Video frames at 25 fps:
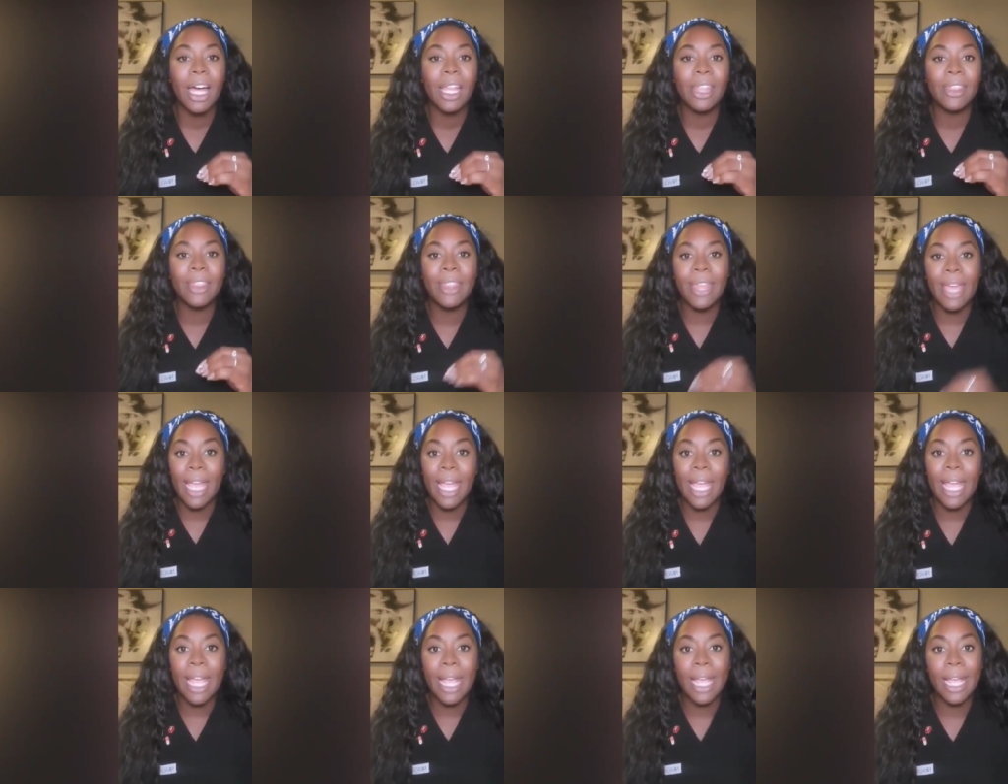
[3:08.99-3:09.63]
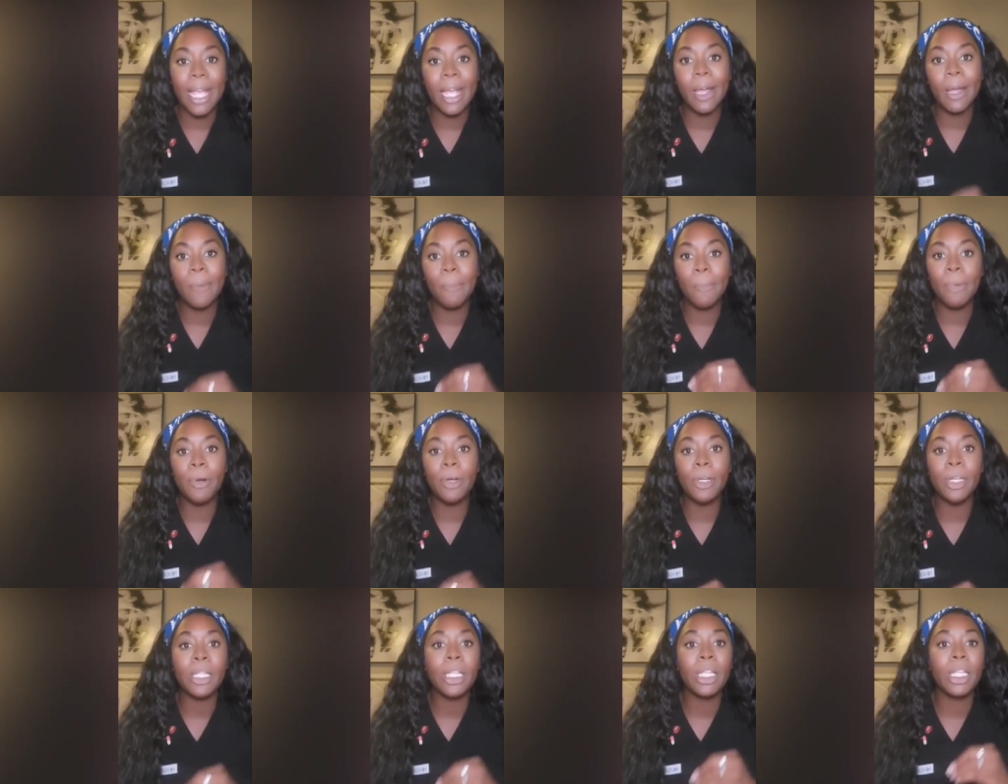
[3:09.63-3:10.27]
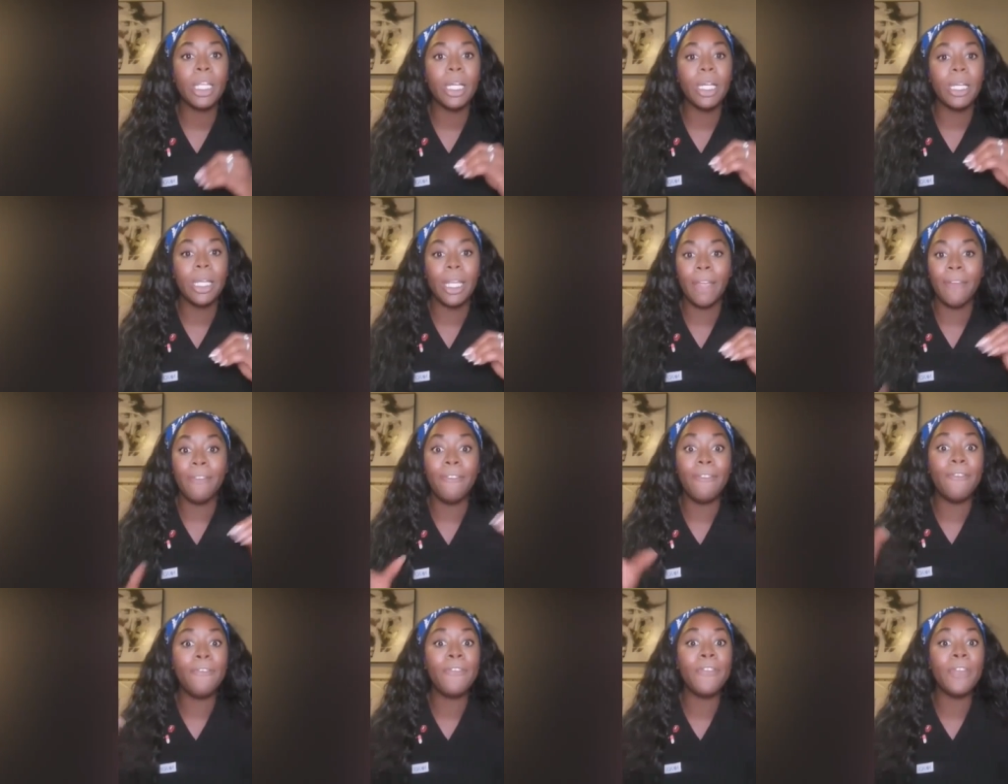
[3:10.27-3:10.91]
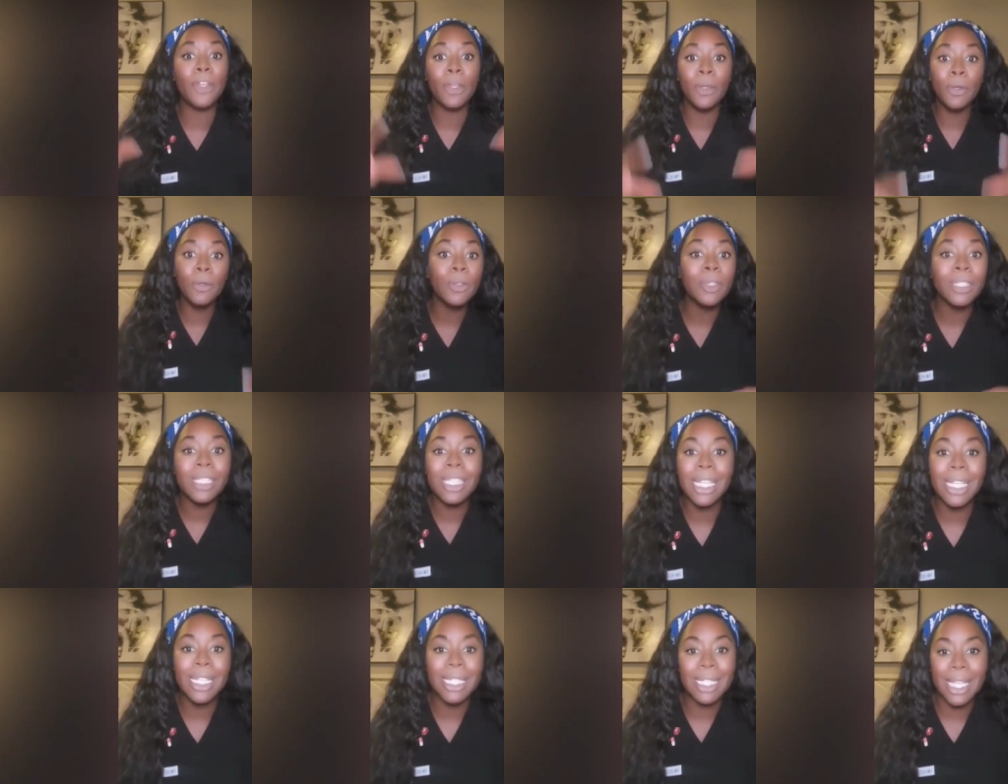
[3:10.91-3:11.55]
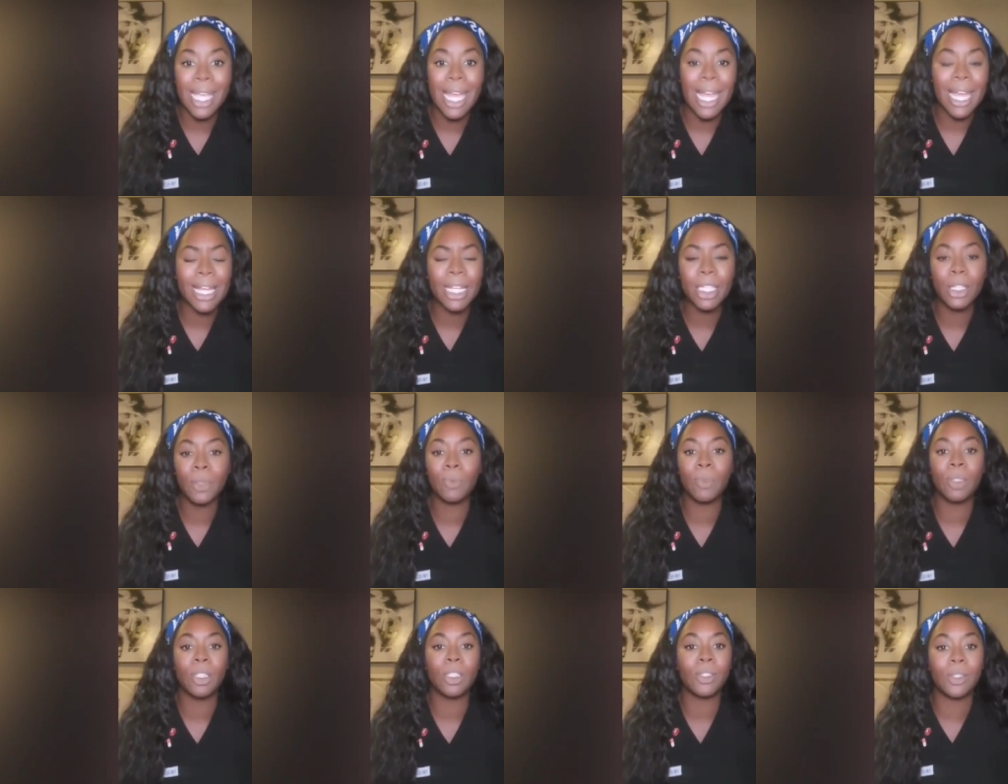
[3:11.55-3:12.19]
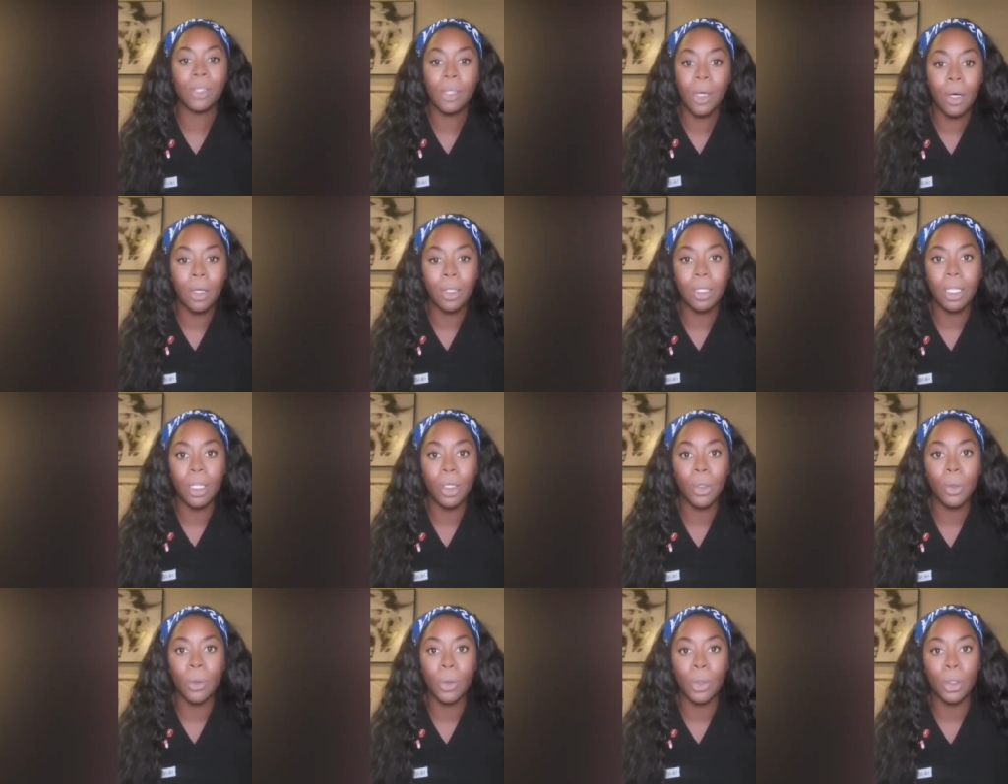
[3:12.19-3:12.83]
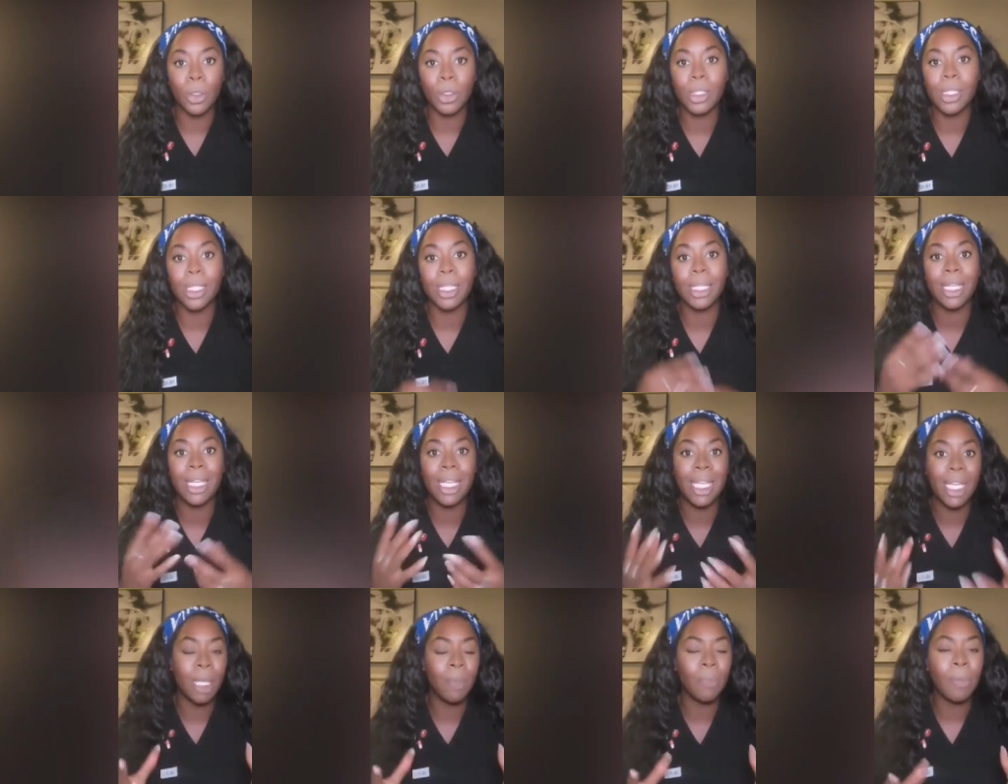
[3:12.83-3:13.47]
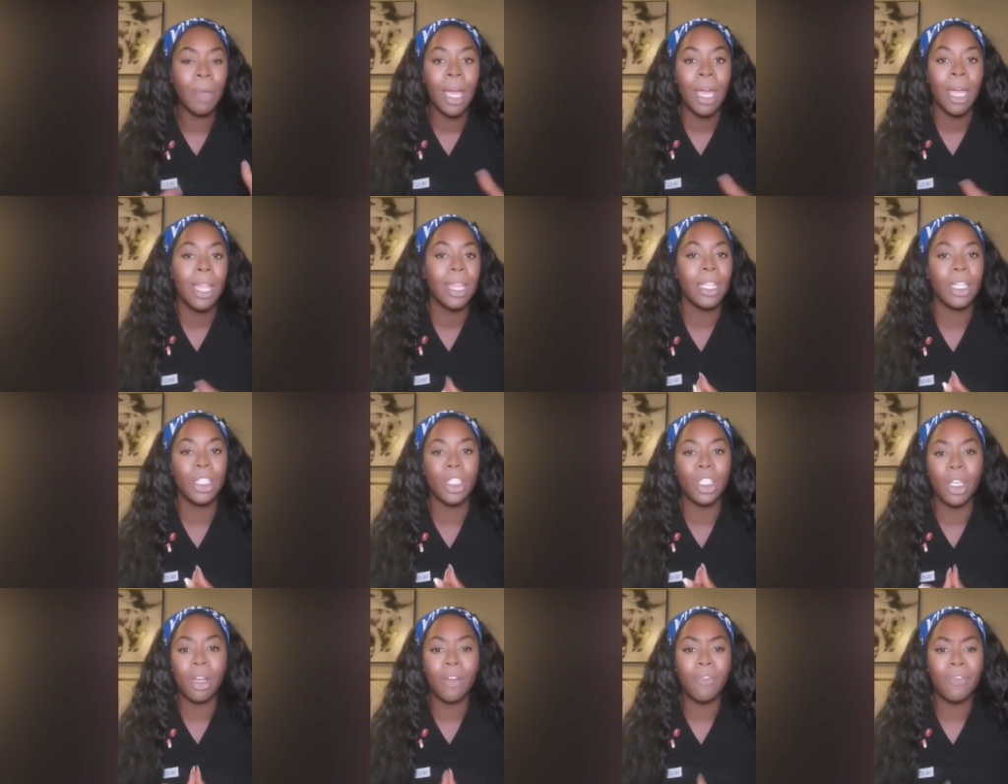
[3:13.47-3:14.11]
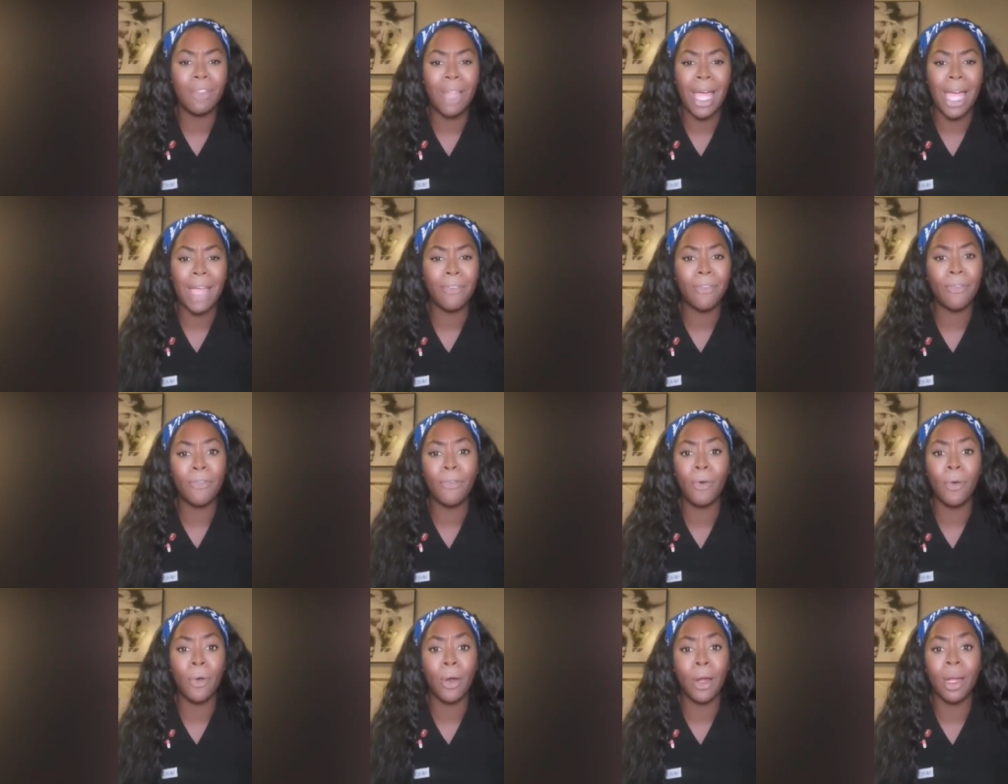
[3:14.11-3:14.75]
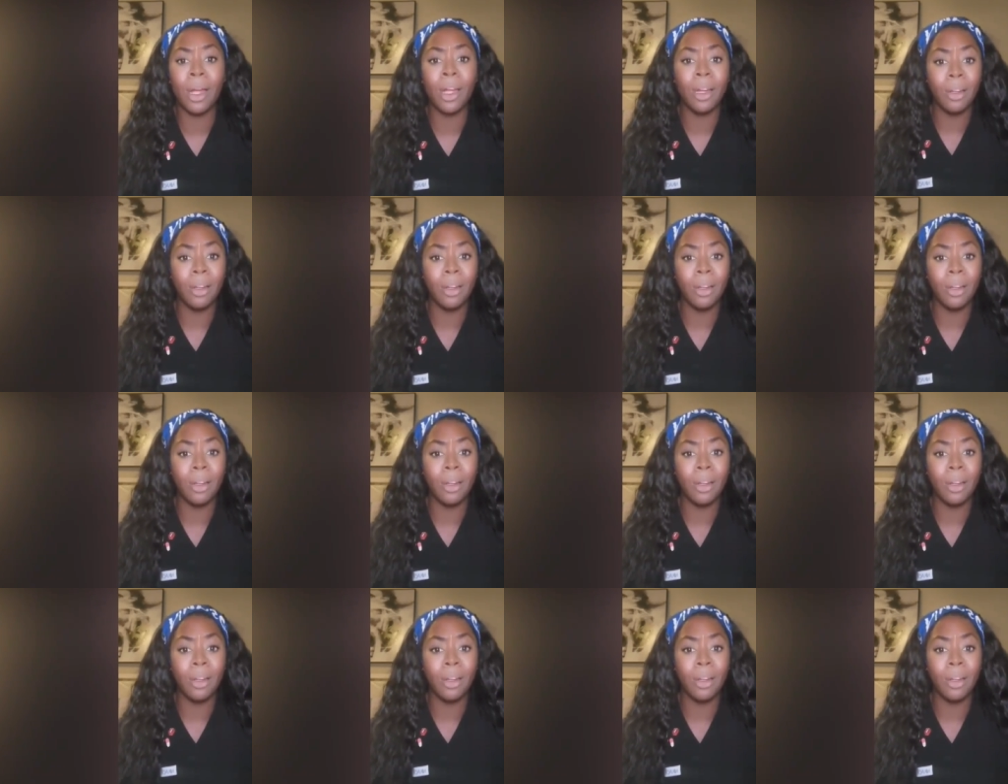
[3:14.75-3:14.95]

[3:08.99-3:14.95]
they infuse these cans with salt in order to keep the shelf life for